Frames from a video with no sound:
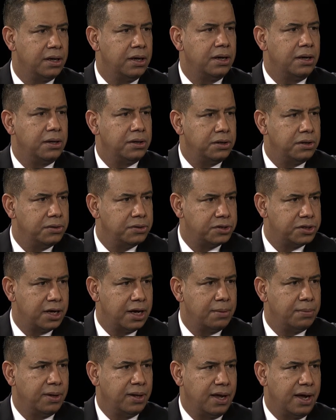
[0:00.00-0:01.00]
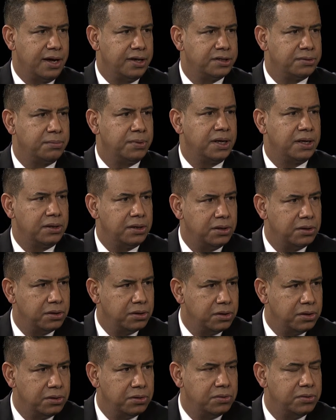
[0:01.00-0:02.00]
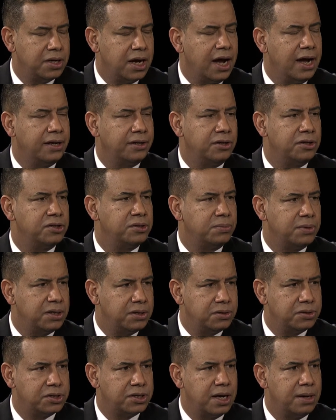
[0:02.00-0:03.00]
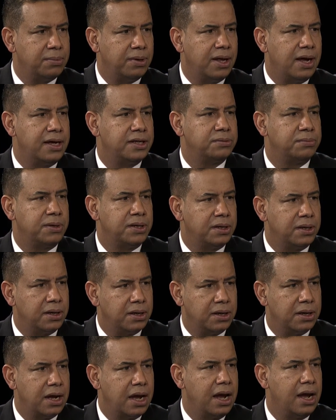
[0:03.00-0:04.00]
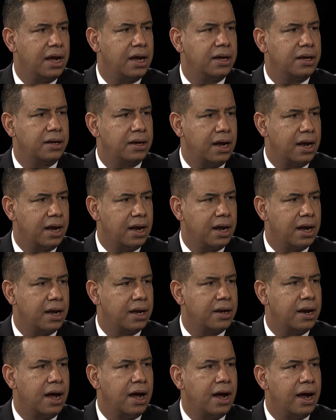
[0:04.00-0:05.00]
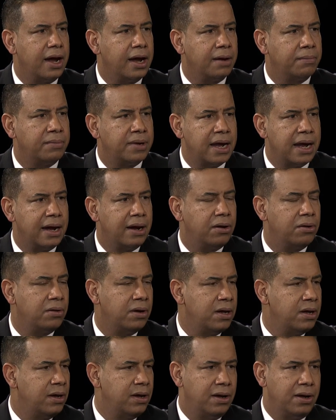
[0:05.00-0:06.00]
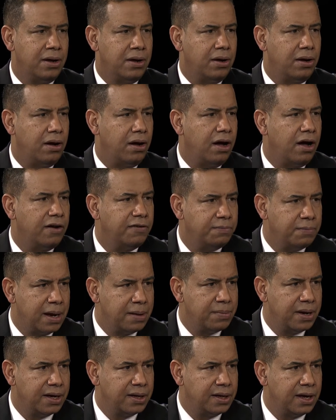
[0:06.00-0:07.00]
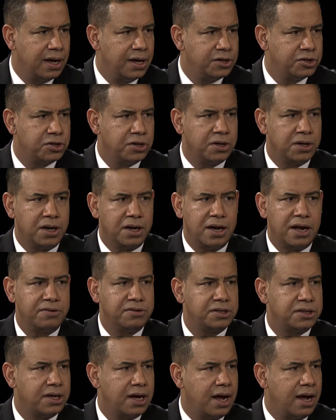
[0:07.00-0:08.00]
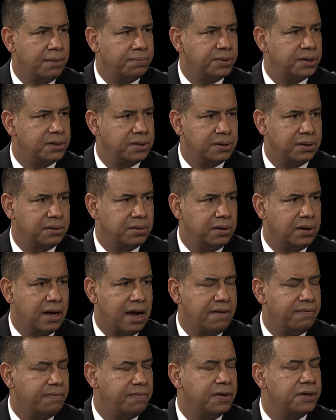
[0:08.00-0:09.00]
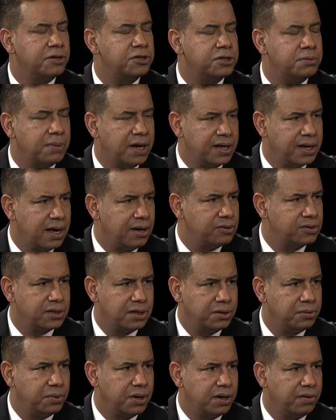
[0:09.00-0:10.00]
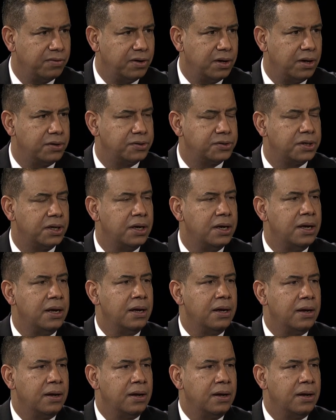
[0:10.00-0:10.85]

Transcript: Yes. You stabilize me. Right. You, you diagnose me, you stabilize me, and and I am now off my medication and I've stopped right. I've finished my counseling or whatever else. Right